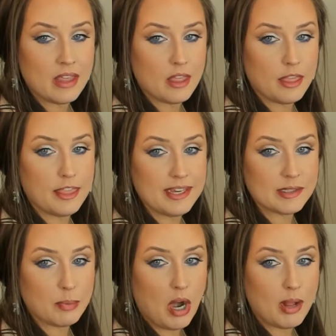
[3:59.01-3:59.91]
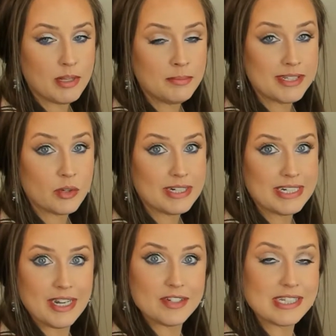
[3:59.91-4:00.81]
this problem is going to
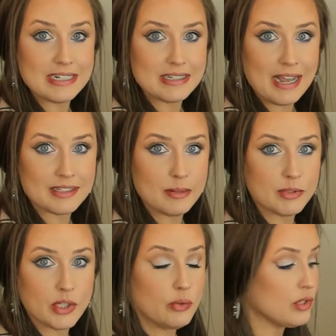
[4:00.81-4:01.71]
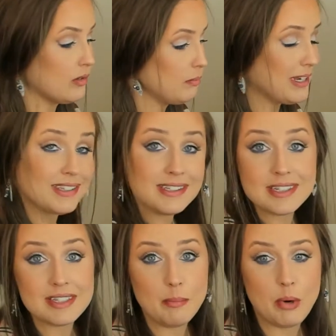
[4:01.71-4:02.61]
give us the exact same solution because it's the
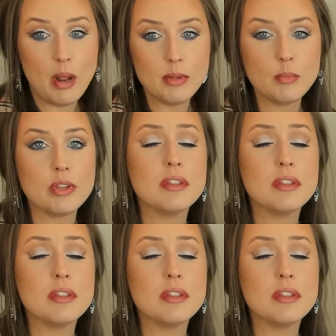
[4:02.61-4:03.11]
same problem with a